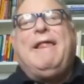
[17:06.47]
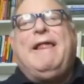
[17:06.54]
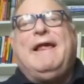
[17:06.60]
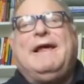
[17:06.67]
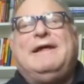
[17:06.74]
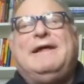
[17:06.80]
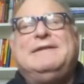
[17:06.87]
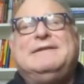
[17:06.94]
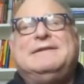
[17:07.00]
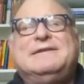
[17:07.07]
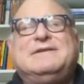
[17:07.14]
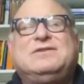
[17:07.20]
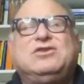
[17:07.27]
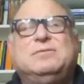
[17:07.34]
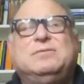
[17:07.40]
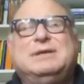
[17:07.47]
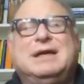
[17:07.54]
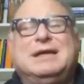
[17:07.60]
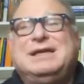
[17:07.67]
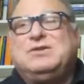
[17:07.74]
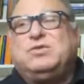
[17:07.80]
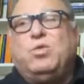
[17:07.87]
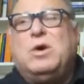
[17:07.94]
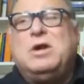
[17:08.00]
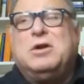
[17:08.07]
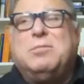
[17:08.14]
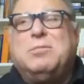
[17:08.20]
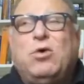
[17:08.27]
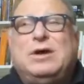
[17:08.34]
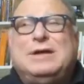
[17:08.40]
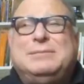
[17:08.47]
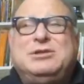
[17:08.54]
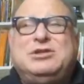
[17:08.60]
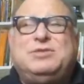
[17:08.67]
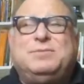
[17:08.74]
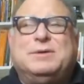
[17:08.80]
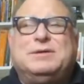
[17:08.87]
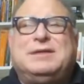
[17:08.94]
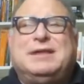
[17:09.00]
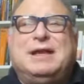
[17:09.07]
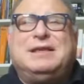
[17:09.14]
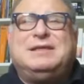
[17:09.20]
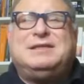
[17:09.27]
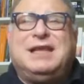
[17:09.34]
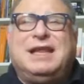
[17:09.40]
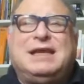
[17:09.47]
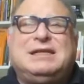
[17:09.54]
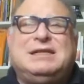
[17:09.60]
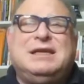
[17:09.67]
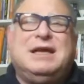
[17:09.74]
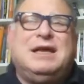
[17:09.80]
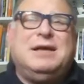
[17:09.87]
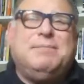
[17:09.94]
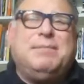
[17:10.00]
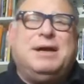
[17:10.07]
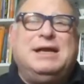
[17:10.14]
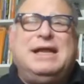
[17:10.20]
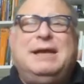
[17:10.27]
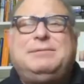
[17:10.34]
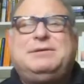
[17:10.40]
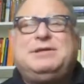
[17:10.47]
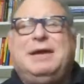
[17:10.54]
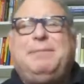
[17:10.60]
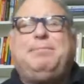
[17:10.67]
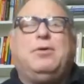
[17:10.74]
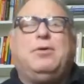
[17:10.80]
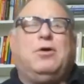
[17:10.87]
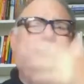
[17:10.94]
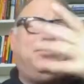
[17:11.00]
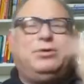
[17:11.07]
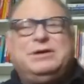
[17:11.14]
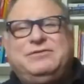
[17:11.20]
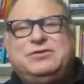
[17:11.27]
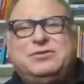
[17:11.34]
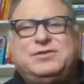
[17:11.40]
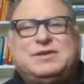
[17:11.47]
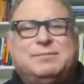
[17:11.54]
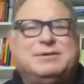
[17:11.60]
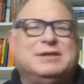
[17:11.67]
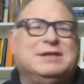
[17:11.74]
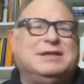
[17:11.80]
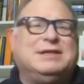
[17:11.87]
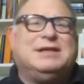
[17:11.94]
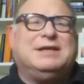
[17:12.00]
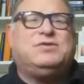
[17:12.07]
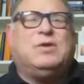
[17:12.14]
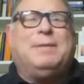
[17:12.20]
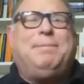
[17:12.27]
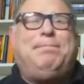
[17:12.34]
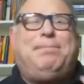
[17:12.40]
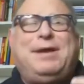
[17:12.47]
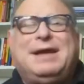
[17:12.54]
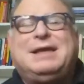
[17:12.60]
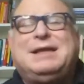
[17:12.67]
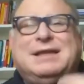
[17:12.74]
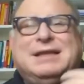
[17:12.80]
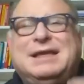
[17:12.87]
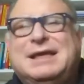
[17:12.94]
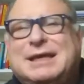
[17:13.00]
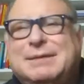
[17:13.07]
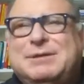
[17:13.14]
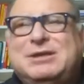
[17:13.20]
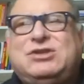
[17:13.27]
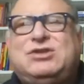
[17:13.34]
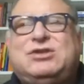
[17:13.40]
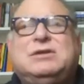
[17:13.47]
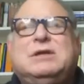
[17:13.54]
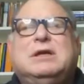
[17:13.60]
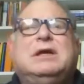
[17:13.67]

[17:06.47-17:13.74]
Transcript: And this could be, I guess, one or more image, but then I select by name type or preview, something like that. So I pick the image.